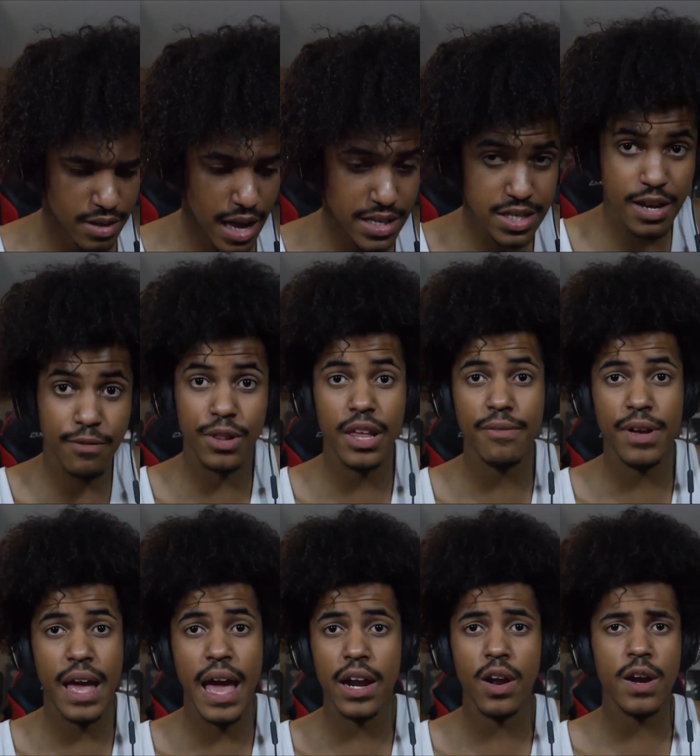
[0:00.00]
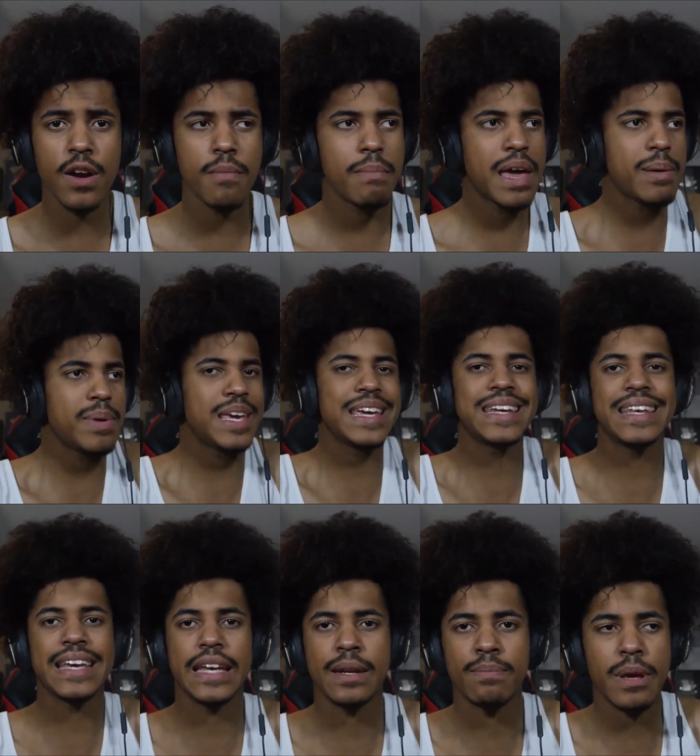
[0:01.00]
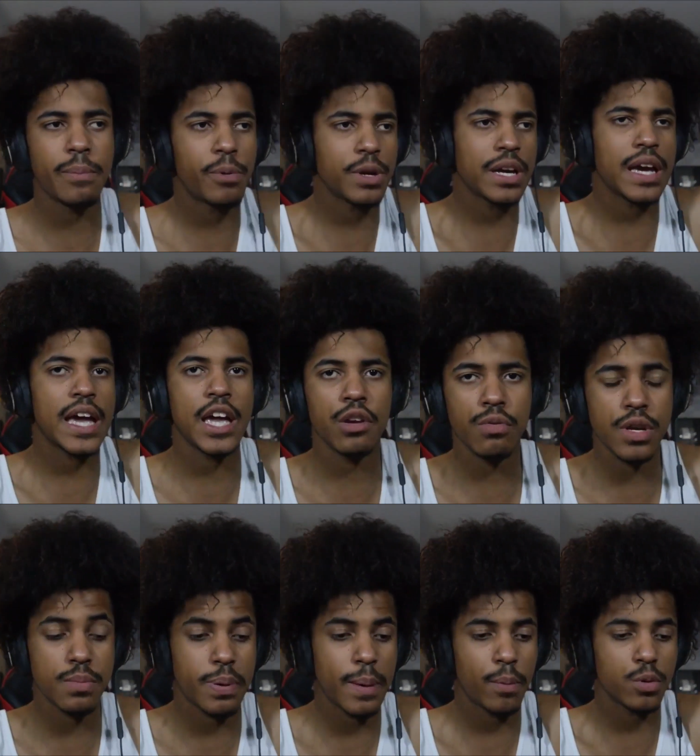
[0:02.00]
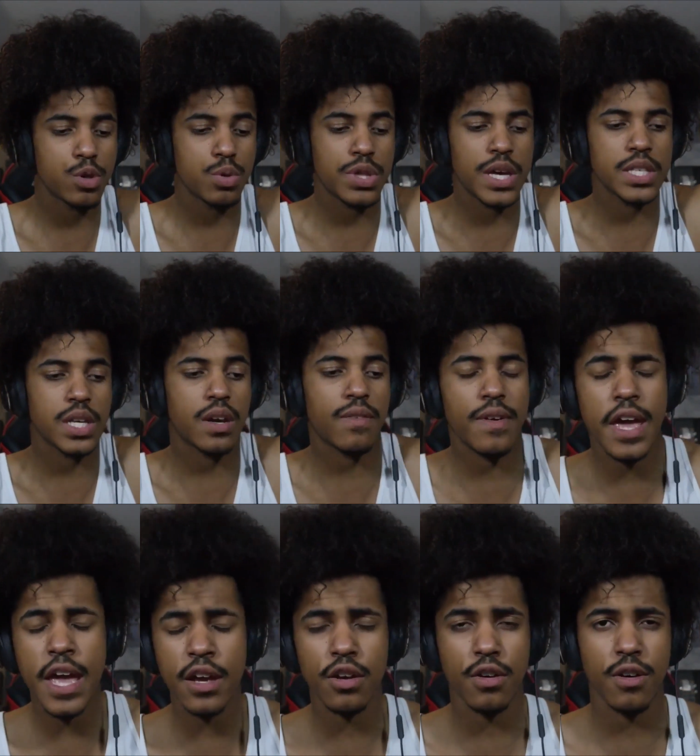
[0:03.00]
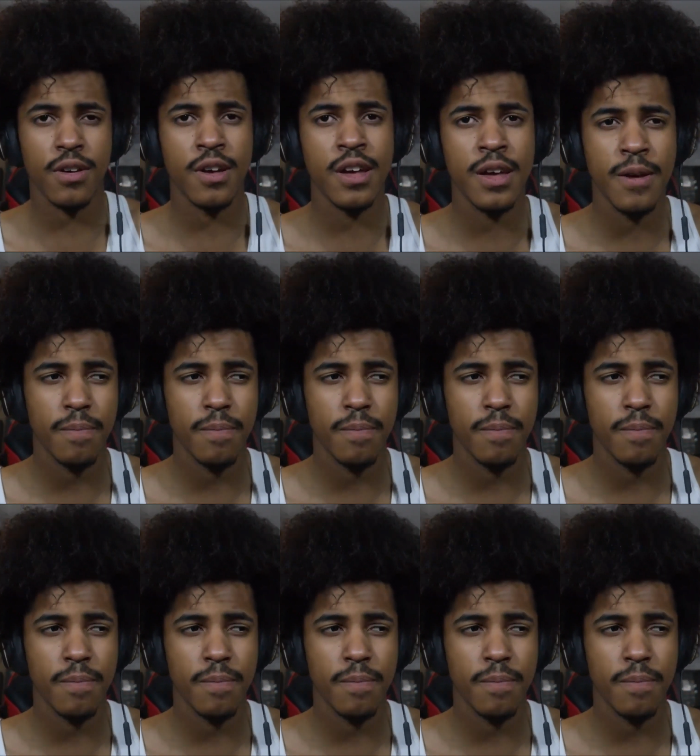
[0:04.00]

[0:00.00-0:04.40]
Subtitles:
has he ever laid a hand on her? Maybe he did. People get angry. People do things out of anger.